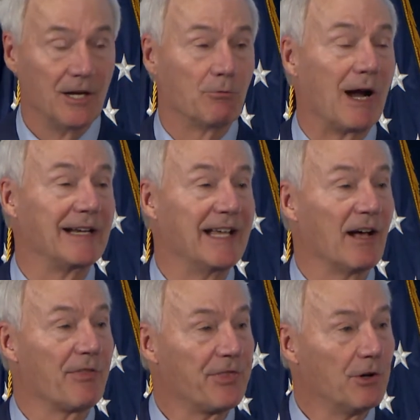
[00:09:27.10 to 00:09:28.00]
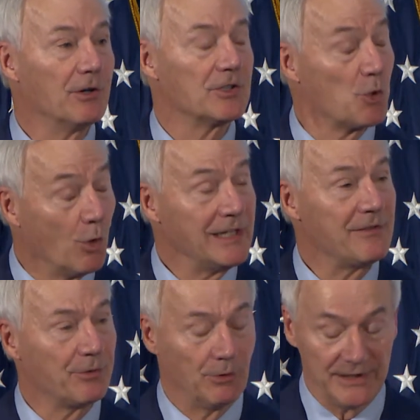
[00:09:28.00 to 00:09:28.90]
Right now,
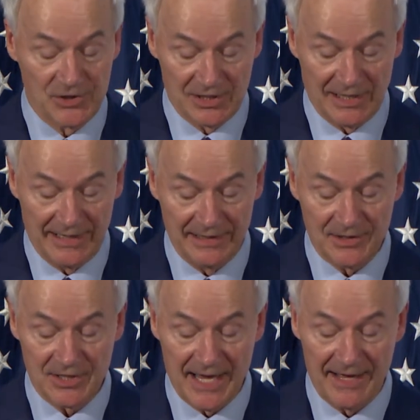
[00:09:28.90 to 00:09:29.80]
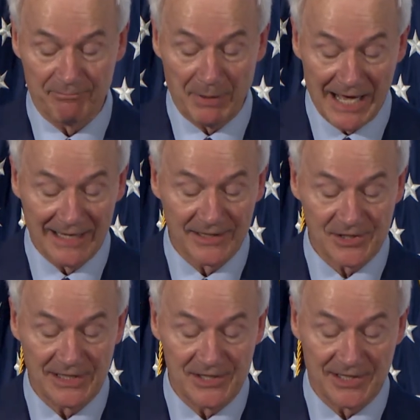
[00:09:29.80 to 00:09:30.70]
23 states have
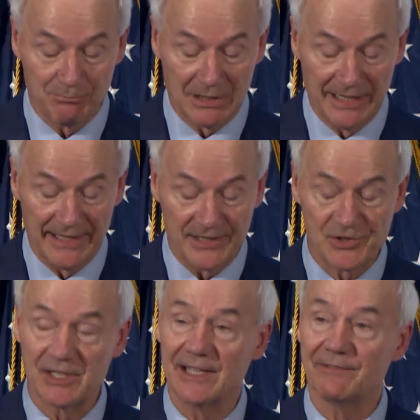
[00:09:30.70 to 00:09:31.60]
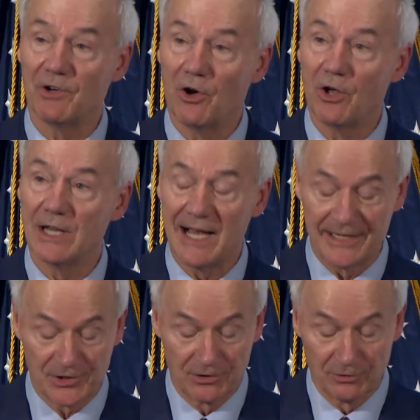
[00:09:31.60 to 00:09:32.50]
policies in place to give all high
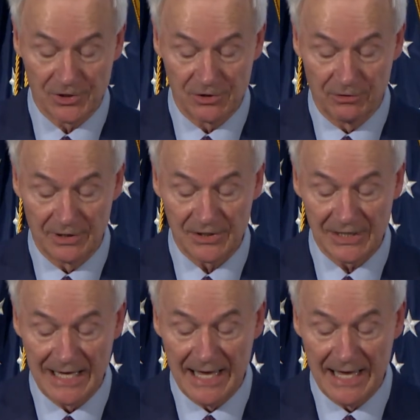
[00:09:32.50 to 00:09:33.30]
school students